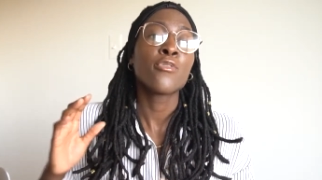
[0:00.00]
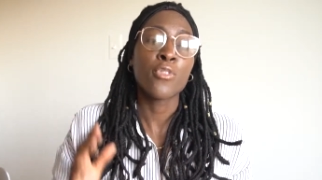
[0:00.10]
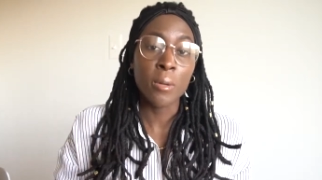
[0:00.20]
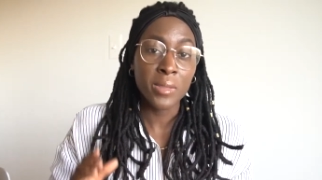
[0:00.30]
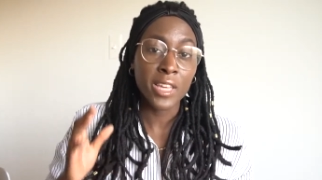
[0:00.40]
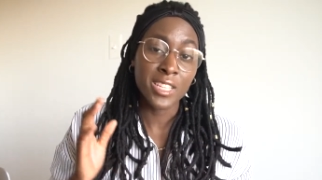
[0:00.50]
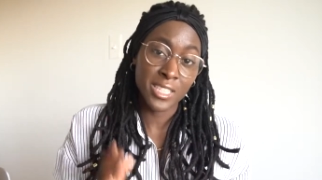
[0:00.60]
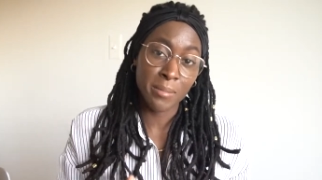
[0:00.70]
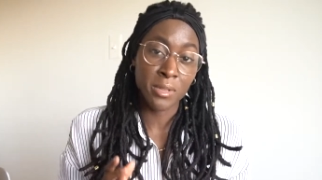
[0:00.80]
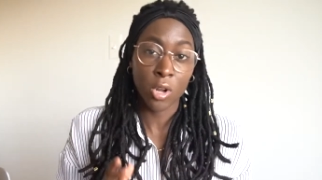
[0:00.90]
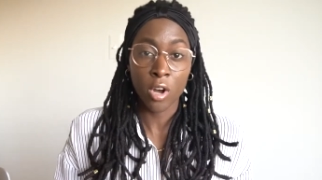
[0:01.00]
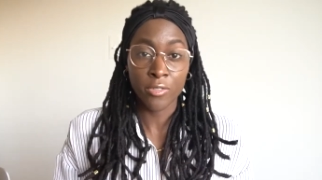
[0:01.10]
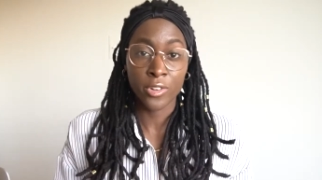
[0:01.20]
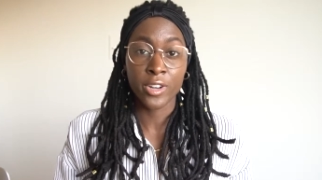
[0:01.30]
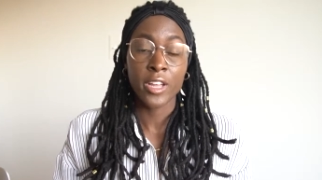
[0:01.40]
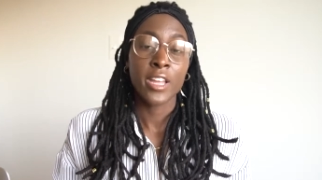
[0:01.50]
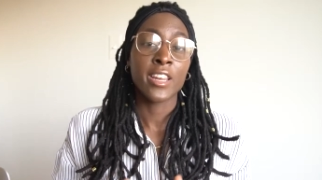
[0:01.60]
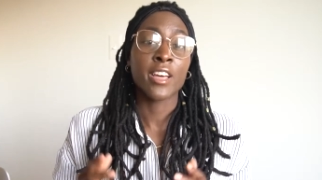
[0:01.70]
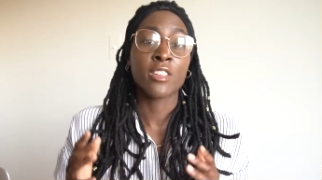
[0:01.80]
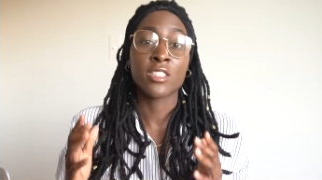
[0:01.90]
from the accepted offer.
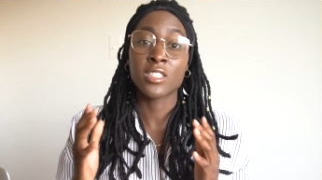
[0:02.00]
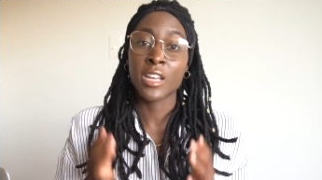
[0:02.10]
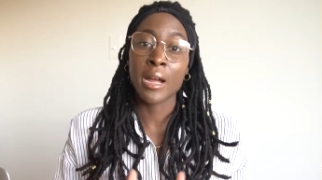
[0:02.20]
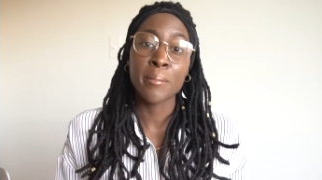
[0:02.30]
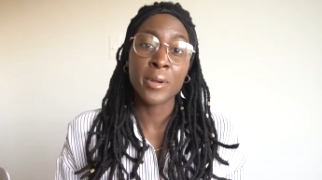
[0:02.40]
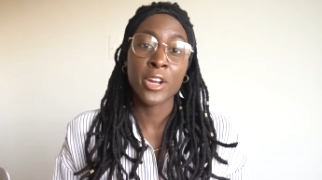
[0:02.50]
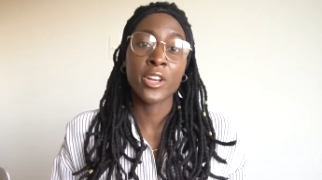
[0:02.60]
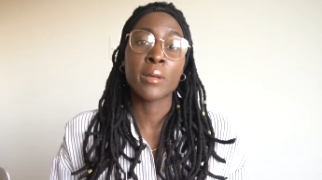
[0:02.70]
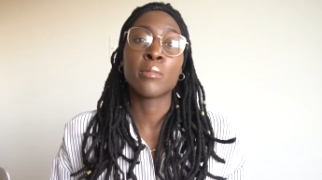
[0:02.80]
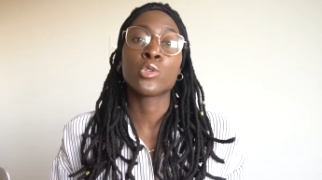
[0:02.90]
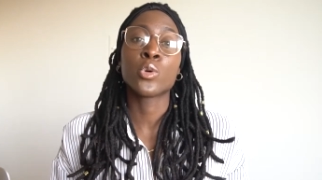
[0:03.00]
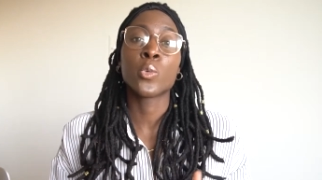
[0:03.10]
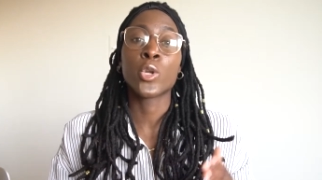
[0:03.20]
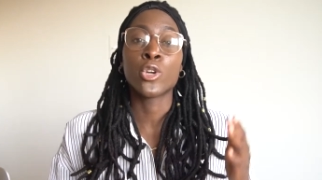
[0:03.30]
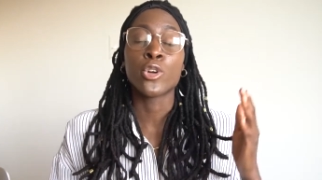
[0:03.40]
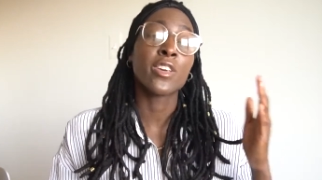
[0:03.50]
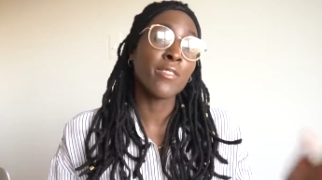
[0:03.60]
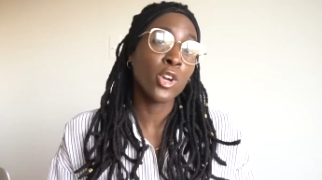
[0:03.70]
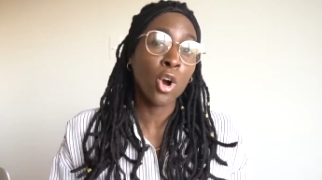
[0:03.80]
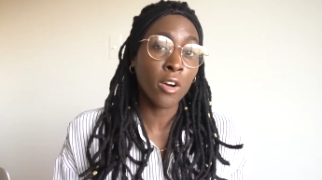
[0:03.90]
Now there's a time period in between when you're
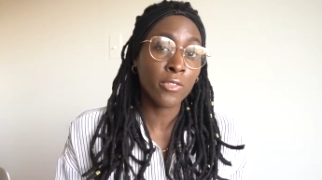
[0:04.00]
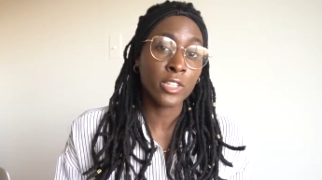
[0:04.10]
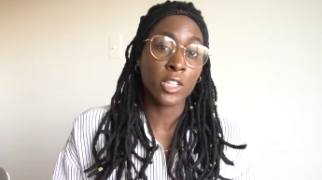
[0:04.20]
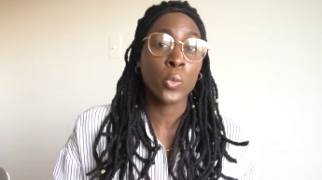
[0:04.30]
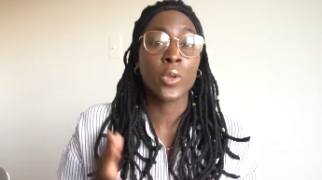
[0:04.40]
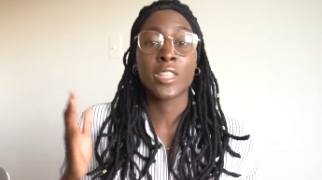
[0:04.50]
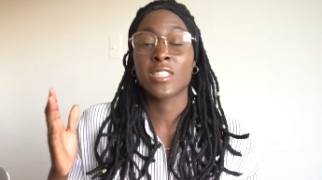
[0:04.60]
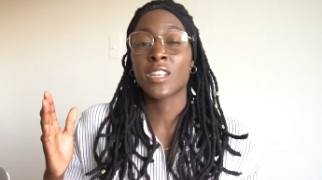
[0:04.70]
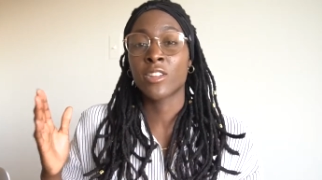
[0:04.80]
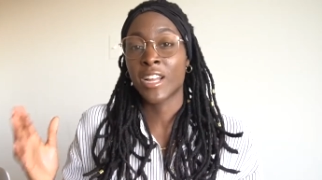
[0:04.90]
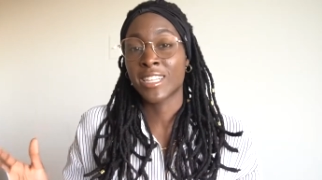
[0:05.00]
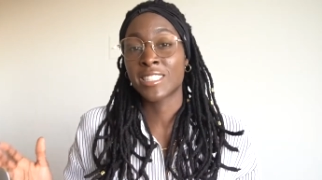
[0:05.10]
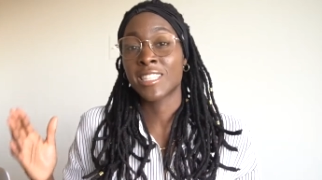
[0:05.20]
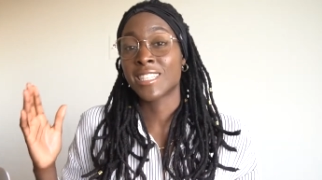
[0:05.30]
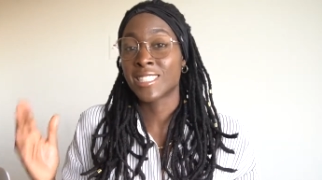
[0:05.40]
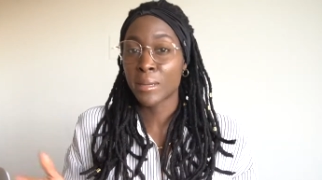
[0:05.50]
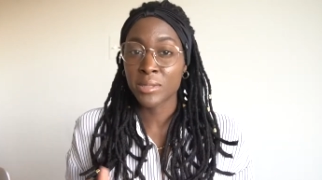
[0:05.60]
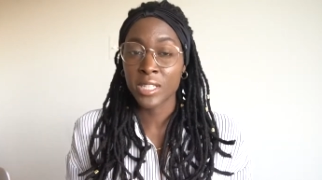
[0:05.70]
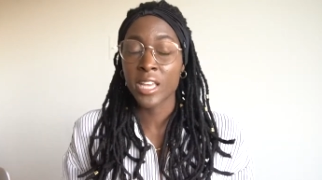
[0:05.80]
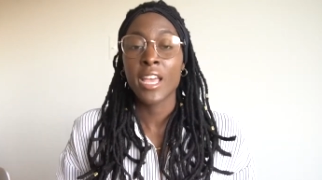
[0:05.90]
giving offers and when the seller actually
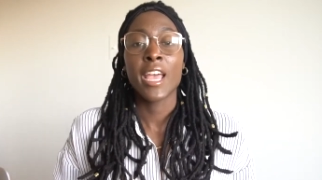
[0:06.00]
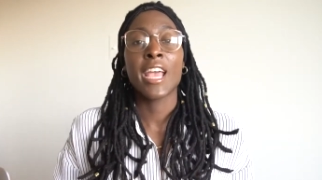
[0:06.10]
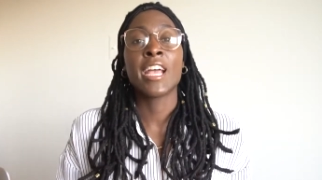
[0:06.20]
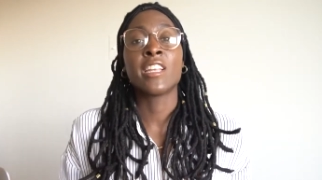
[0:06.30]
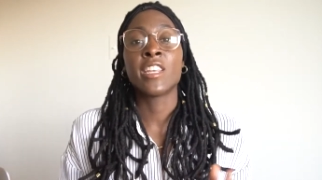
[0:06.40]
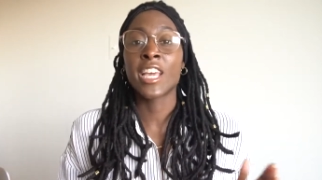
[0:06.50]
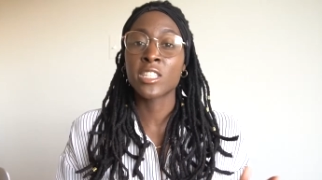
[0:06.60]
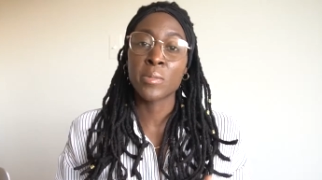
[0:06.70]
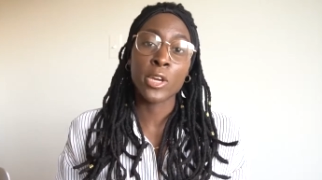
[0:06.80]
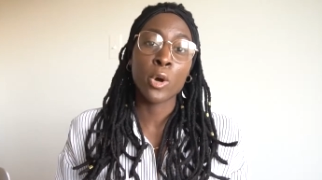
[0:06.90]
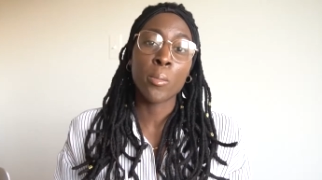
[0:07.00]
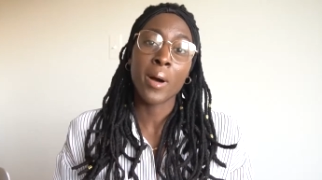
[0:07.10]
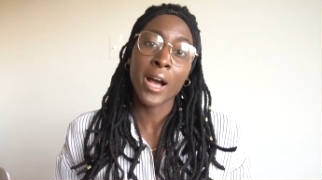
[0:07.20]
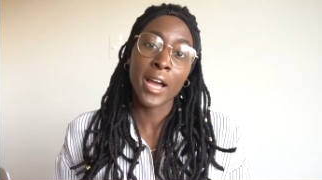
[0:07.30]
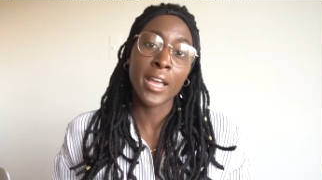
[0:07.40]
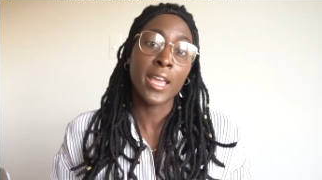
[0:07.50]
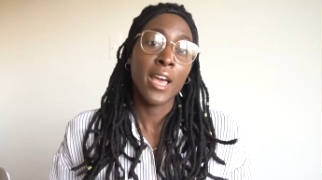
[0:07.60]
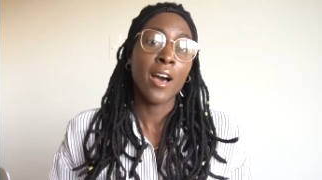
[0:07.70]
accepts it and days may go by